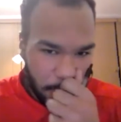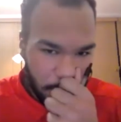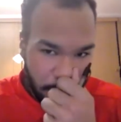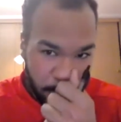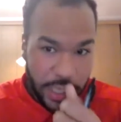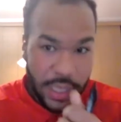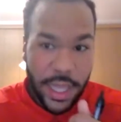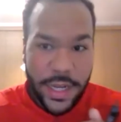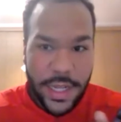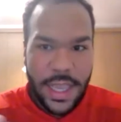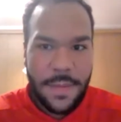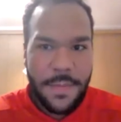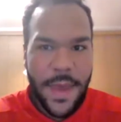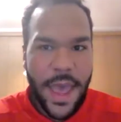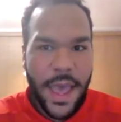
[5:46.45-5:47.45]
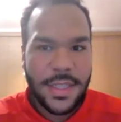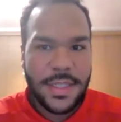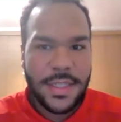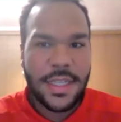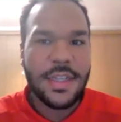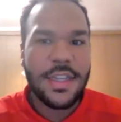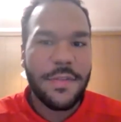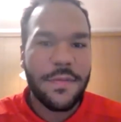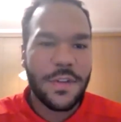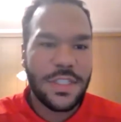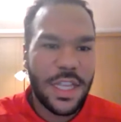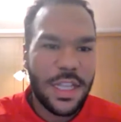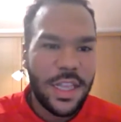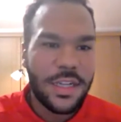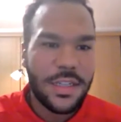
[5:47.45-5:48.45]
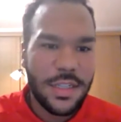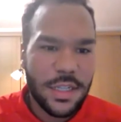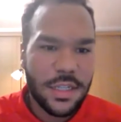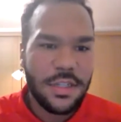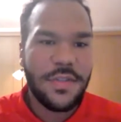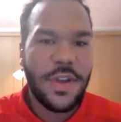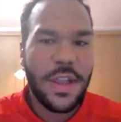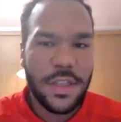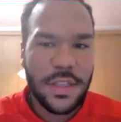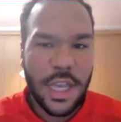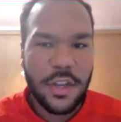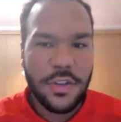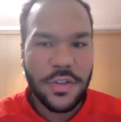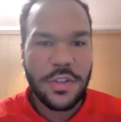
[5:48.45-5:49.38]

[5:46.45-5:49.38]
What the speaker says: that we'd like to get passed in different state legislatures around the country.